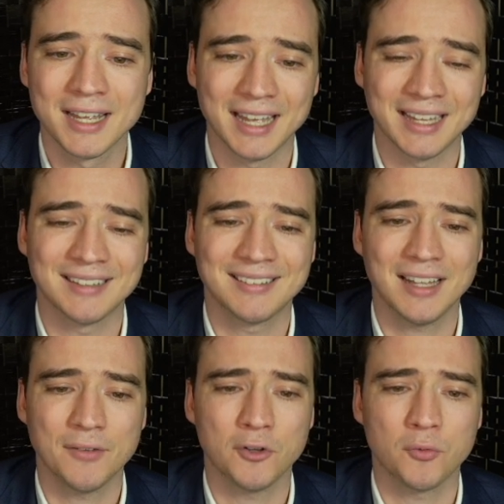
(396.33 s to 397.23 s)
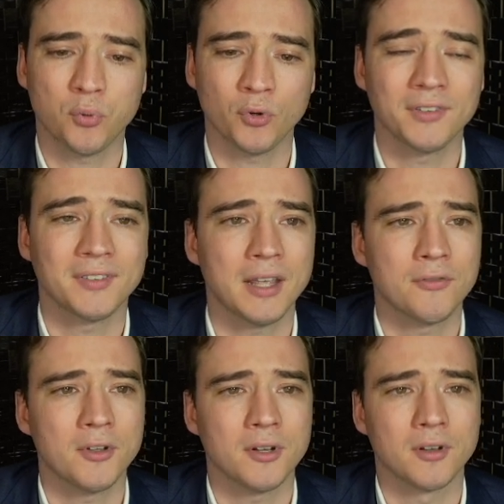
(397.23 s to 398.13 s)
and
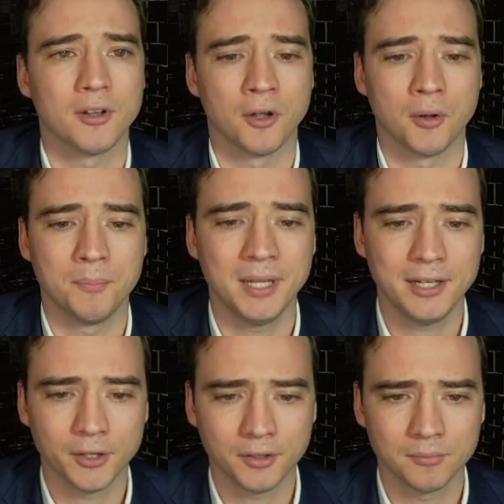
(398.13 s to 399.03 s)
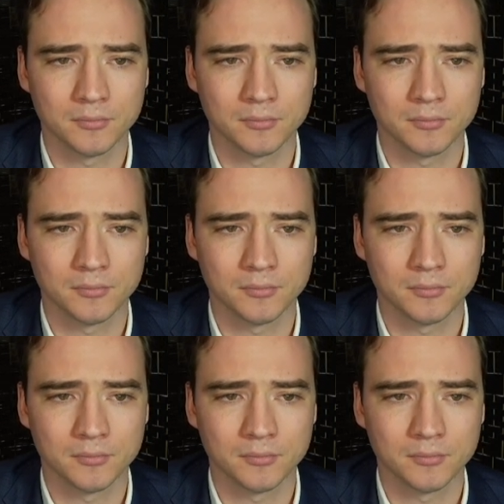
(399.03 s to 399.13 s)
7.7 billion.